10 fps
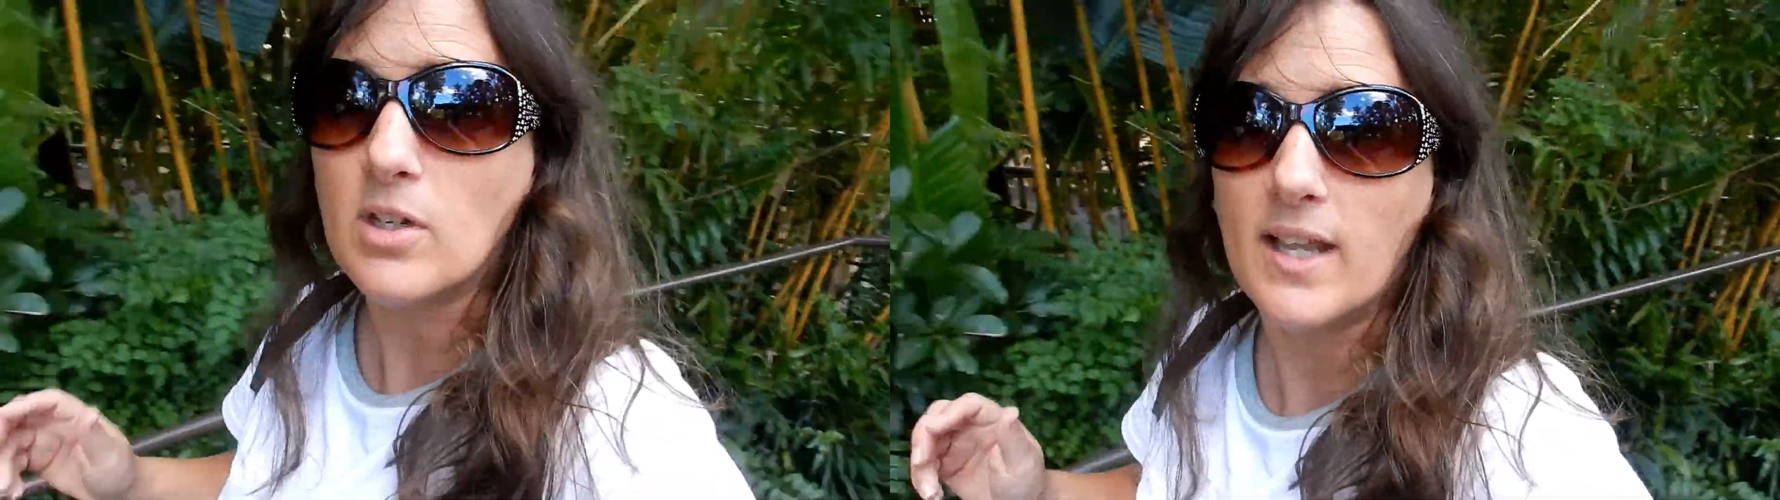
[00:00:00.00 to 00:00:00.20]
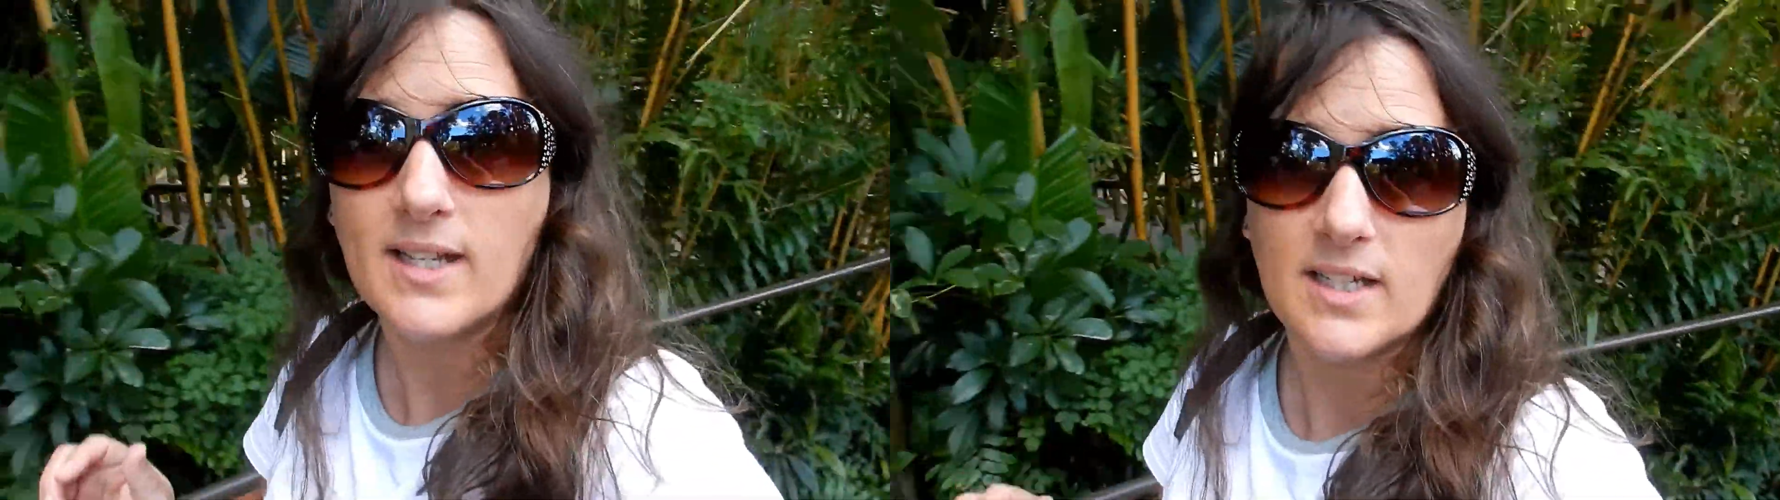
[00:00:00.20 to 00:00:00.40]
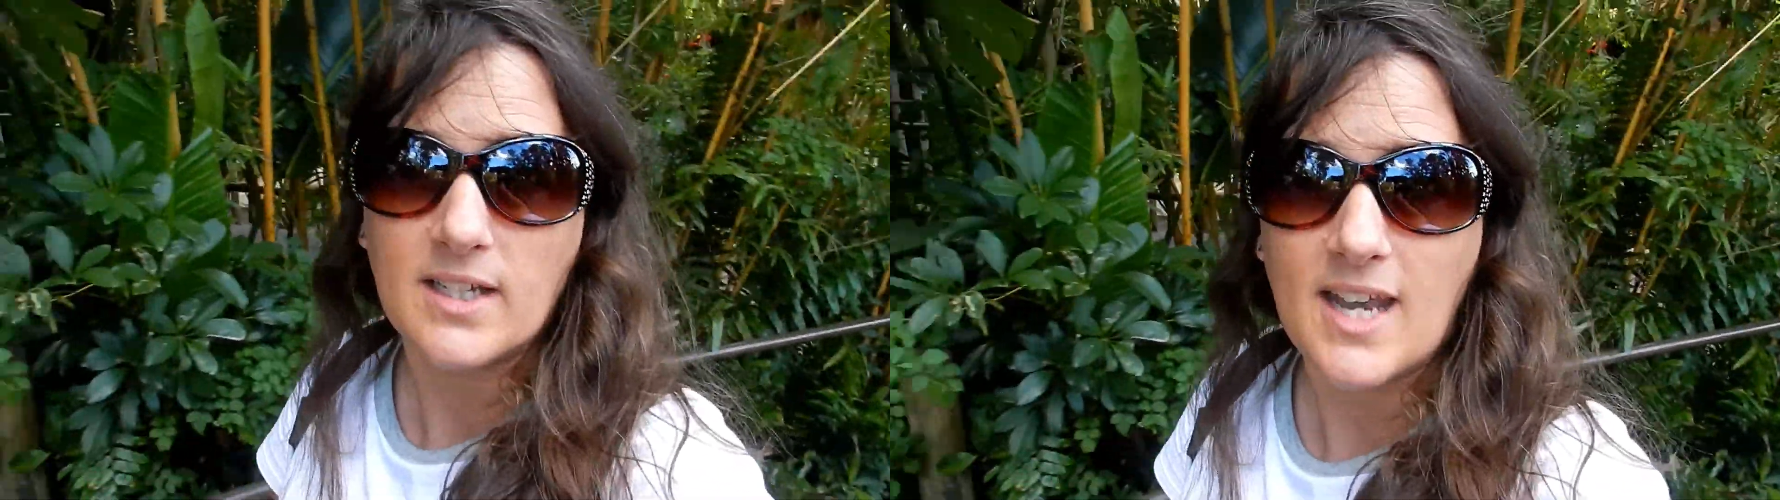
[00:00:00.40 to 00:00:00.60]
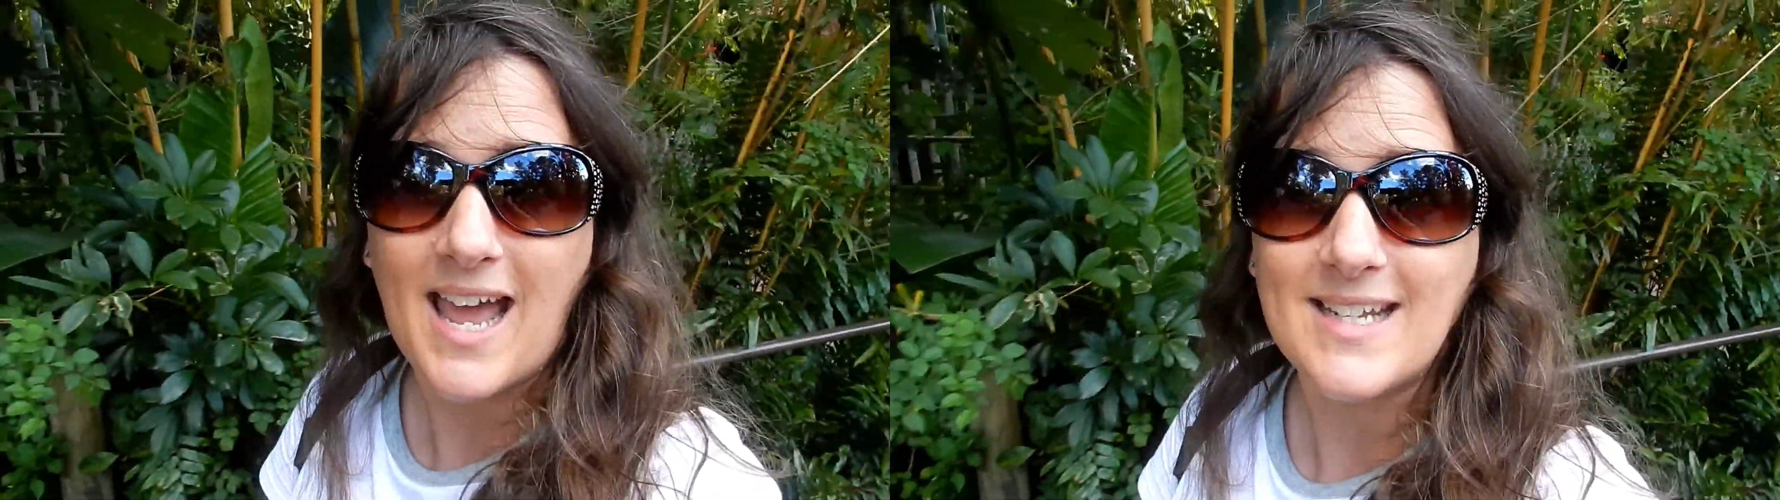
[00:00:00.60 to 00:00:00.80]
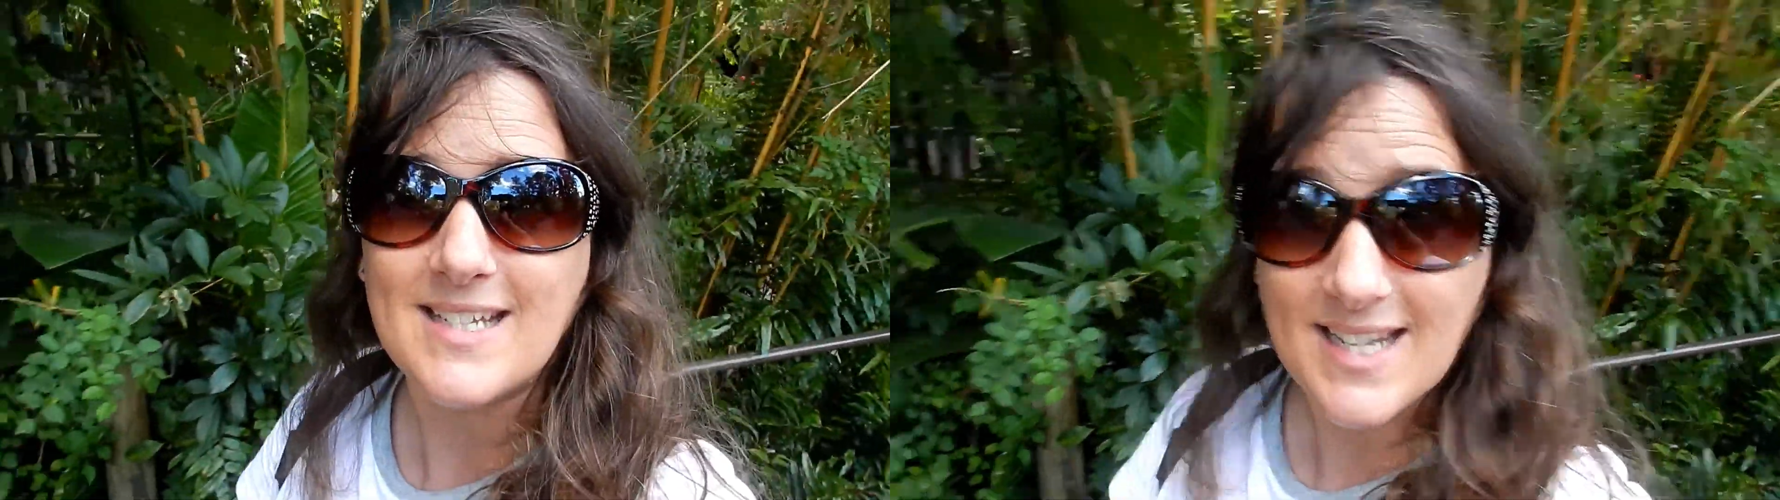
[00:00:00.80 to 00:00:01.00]
Lakelyn and
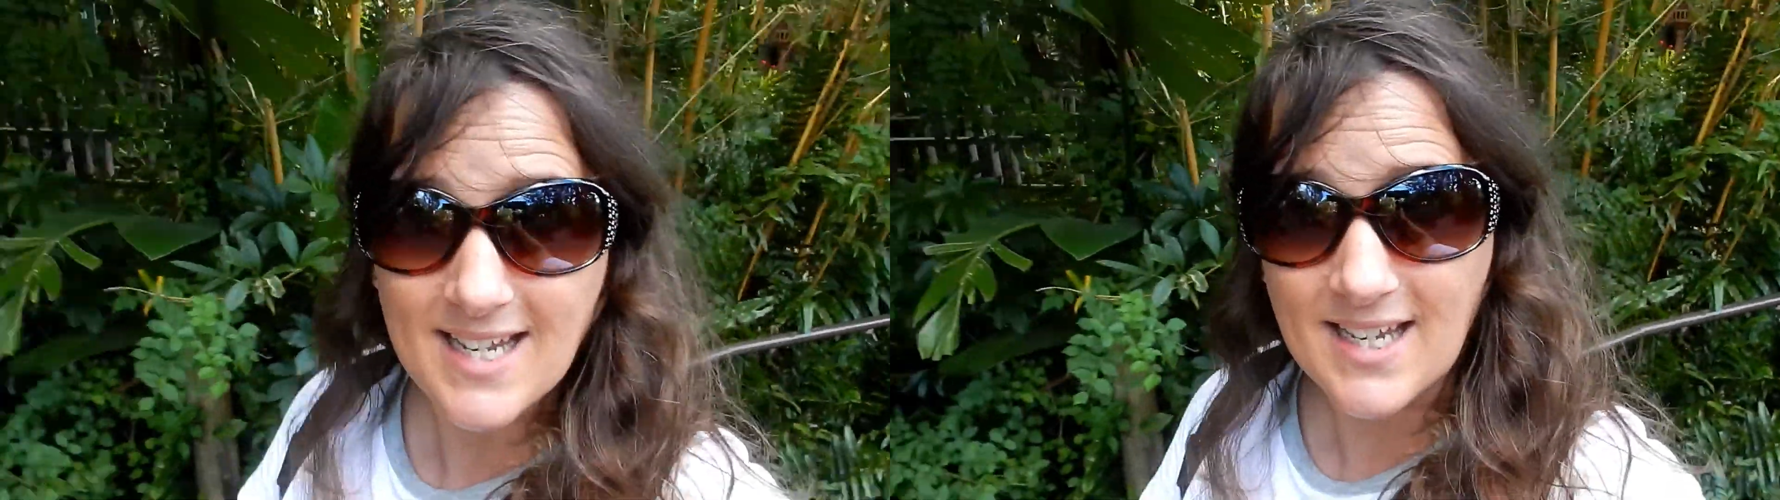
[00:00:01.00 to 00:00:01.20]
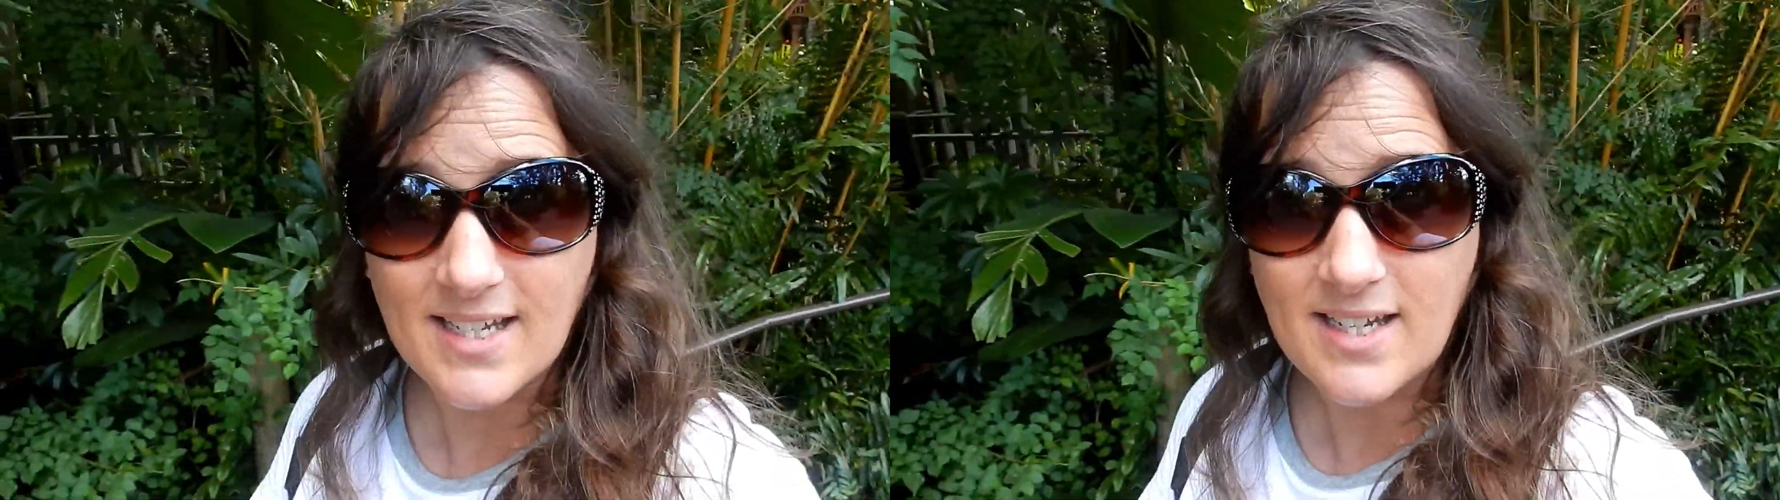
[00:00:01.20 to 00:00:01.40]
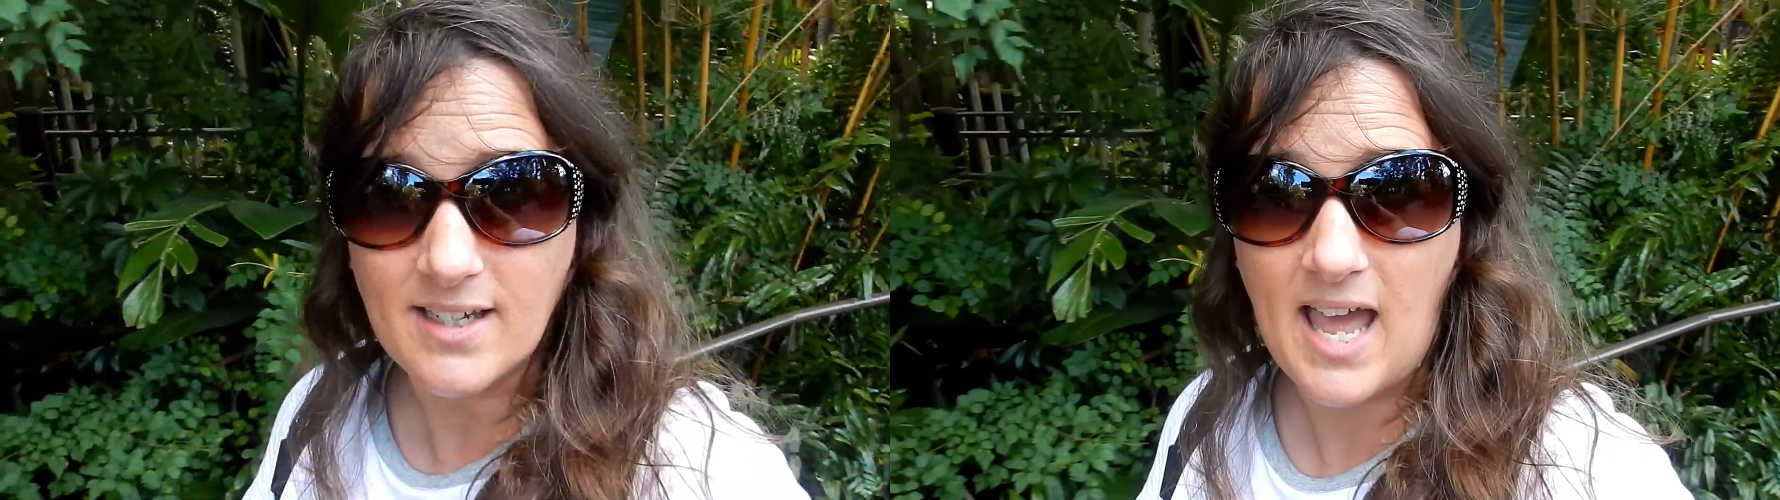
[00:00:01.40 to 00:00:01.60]
I did